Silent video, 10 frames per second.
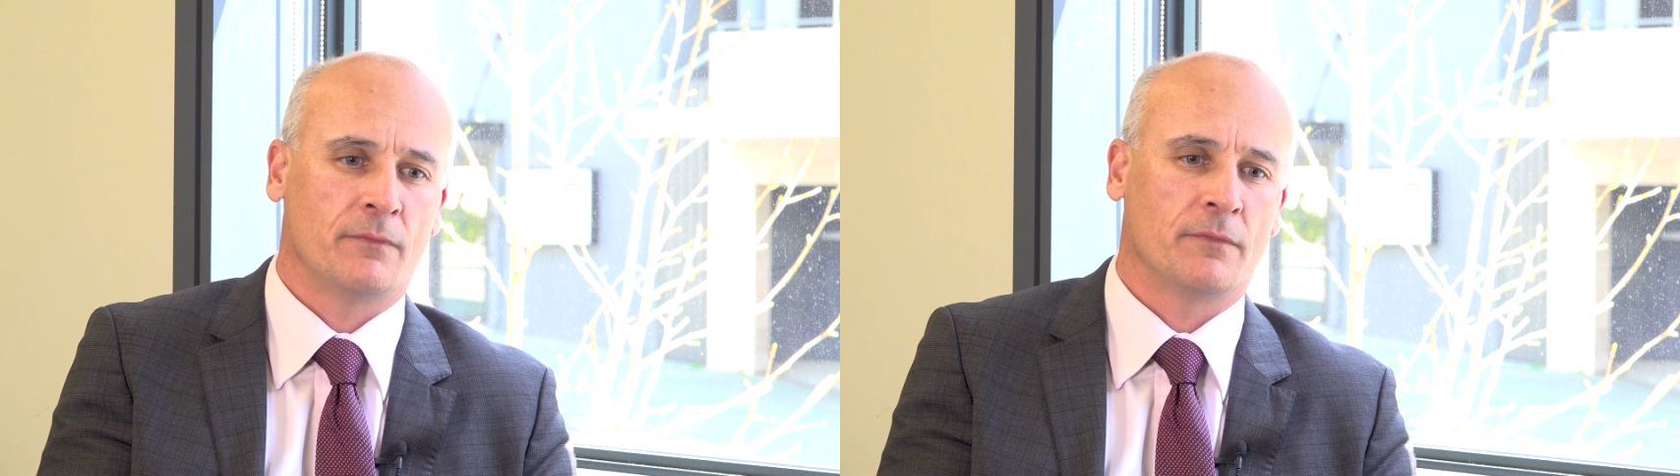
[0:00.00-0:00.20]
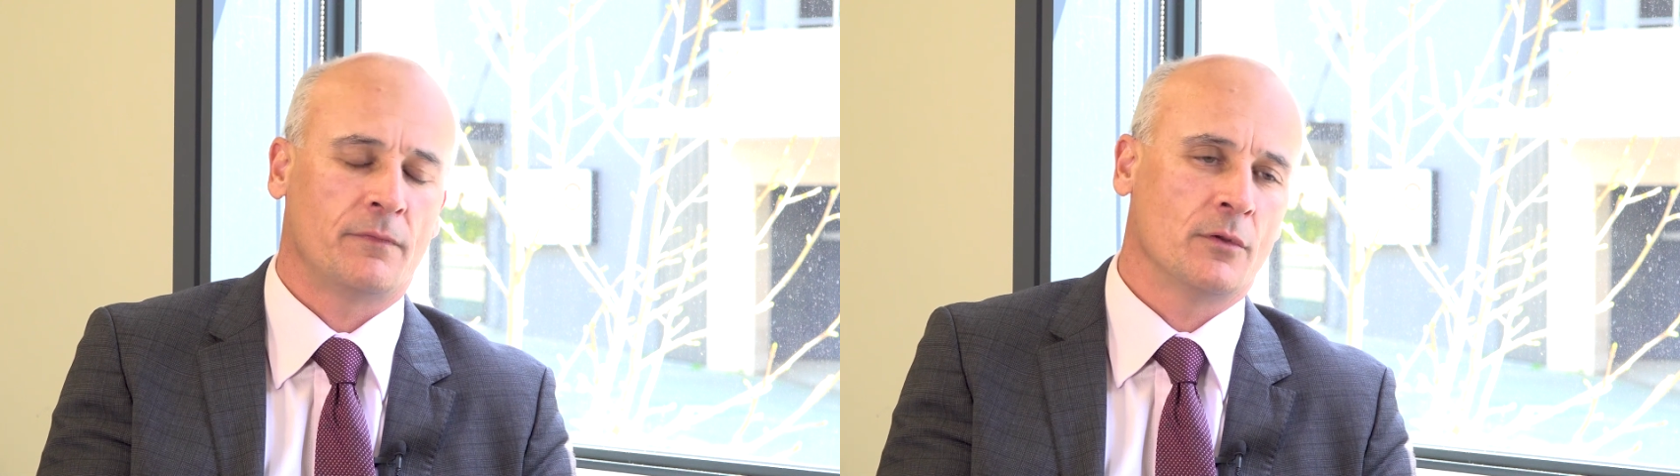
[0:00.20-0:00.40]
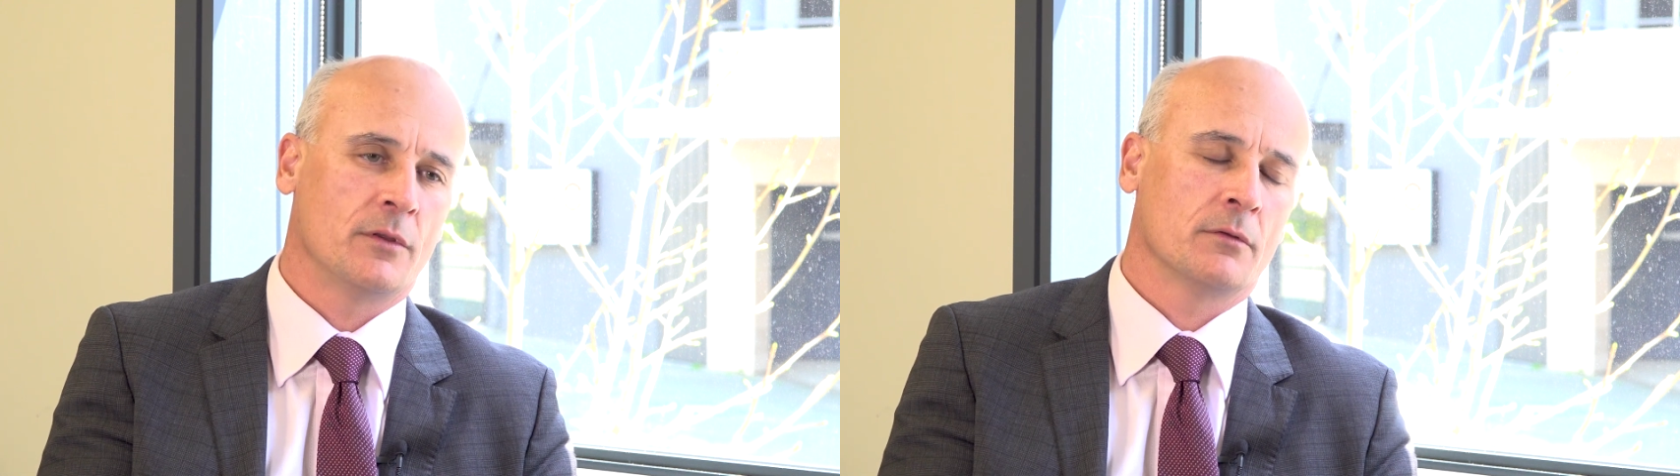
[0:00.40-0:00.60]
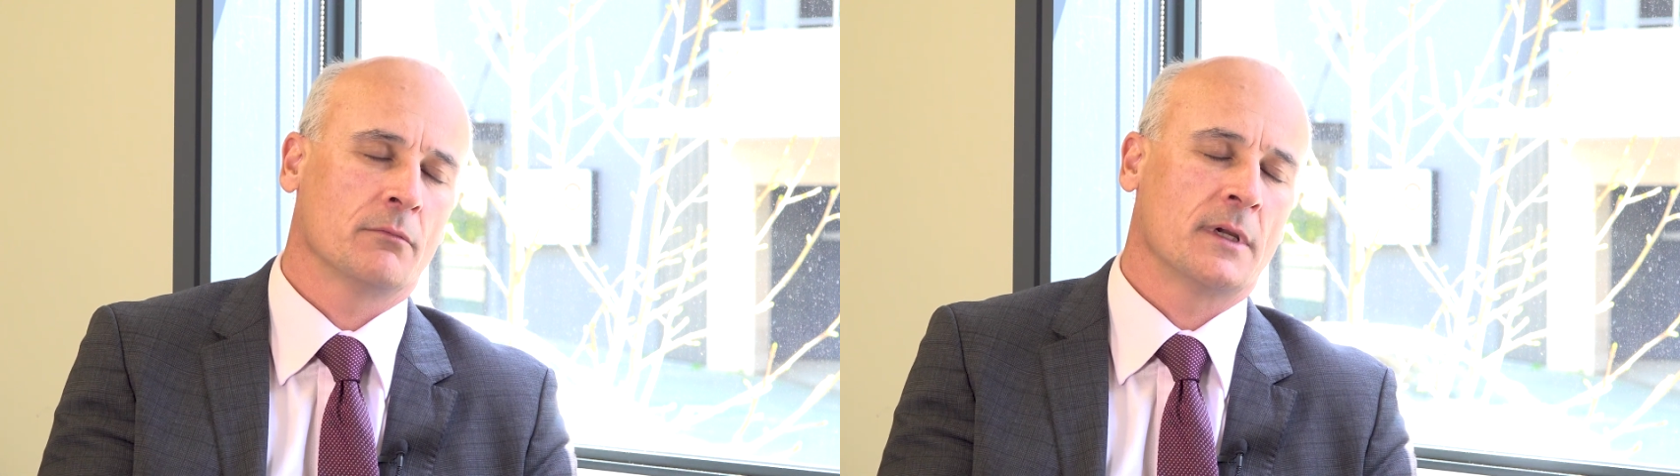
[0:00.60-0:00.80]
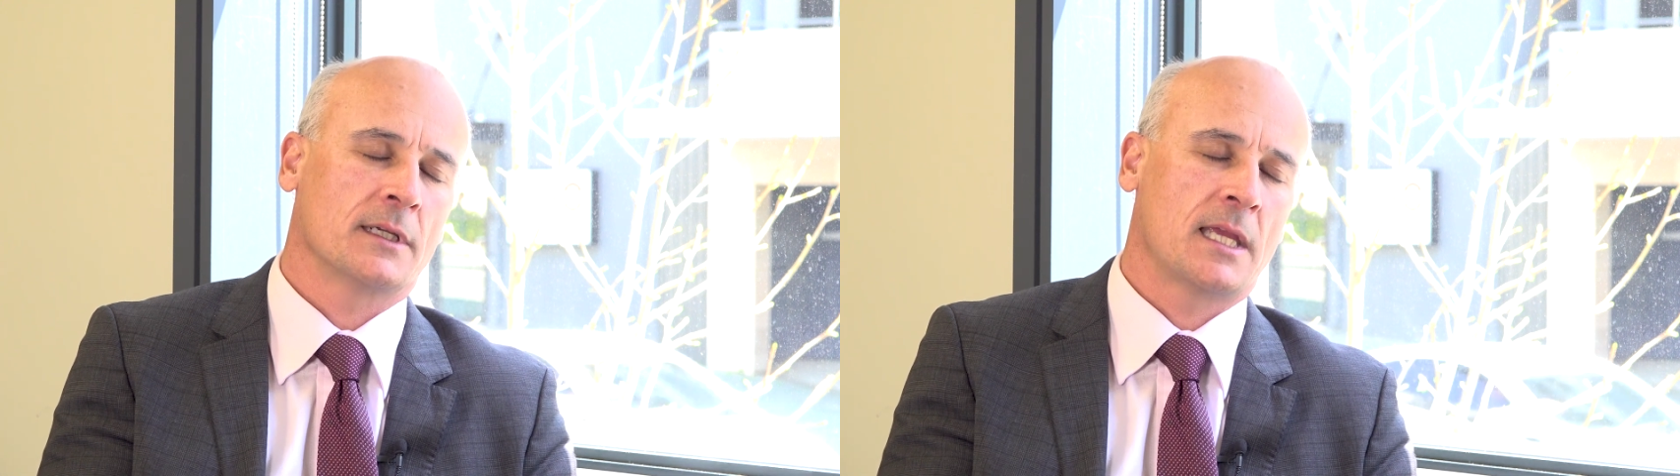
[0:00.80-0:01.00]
further